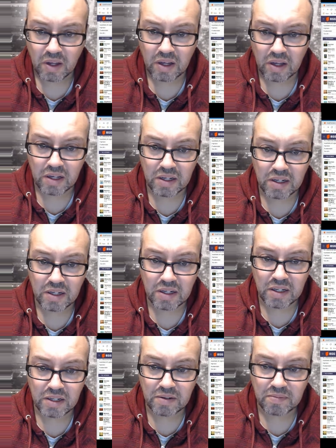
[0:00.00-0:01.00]

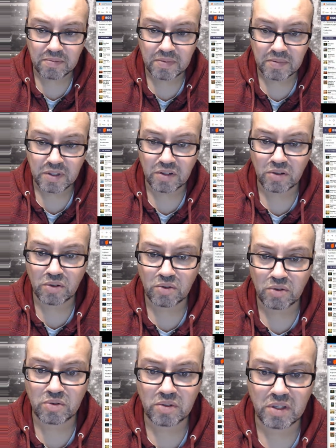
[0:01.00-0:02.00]

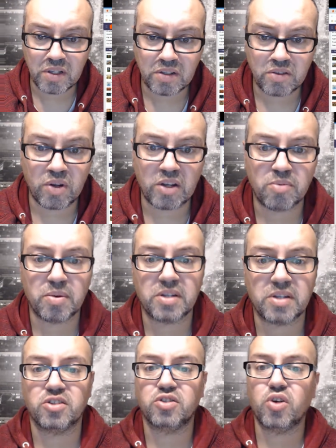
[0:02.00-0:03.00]
You try to
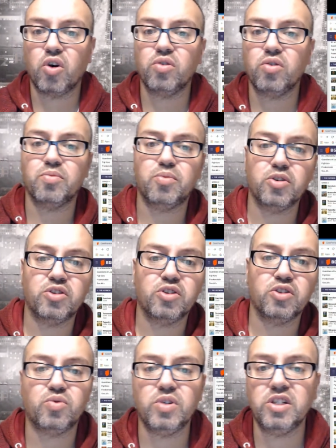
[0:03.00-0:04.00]
placing stones, bushes,
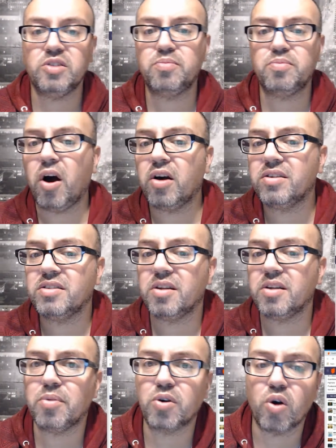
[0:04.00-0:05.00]
trees, ponds,
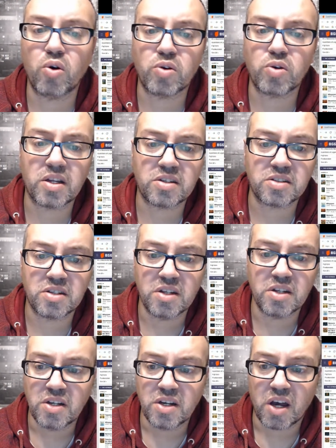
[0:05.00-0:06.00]
and pagodas
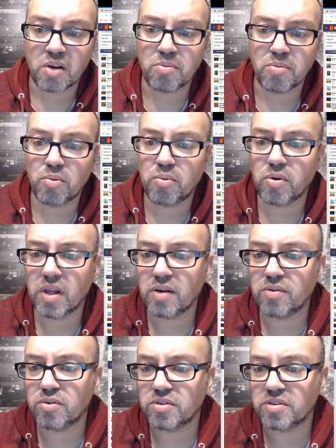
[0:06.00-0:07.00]
on multiple
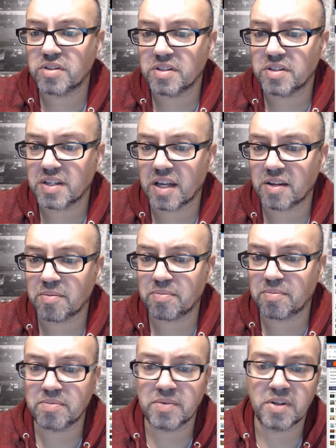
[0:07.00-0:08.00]
levels.
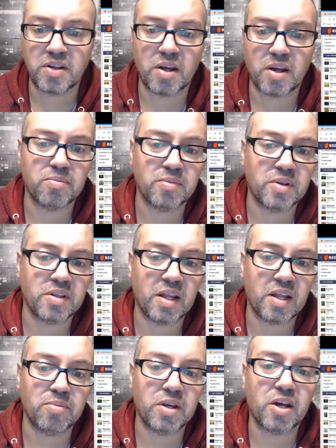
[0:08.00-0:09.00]
You can
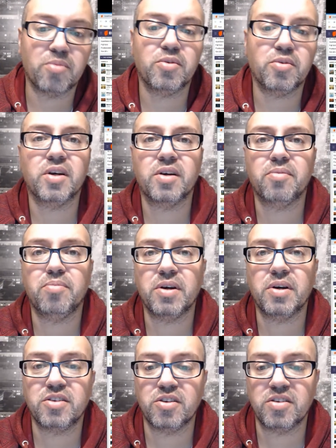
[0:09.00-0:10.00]
then become the
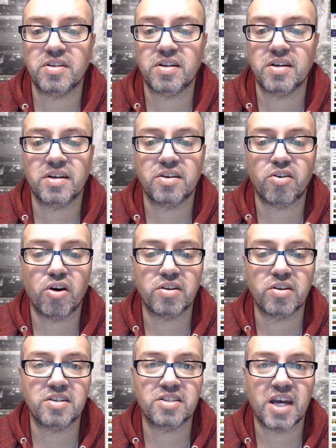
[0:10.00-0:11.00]
best garden
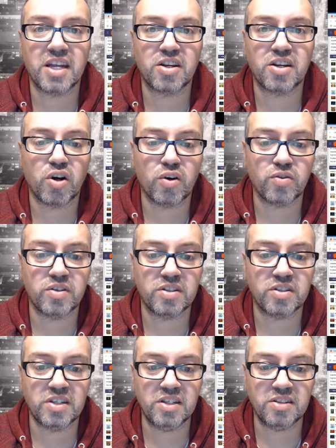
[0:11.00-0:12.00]
designer of the
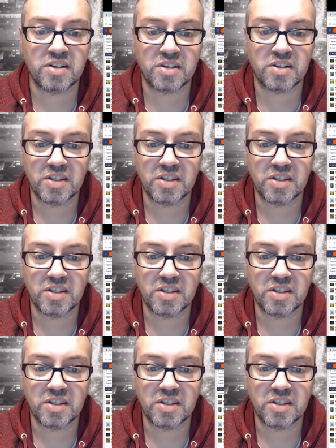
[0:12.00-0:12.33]
season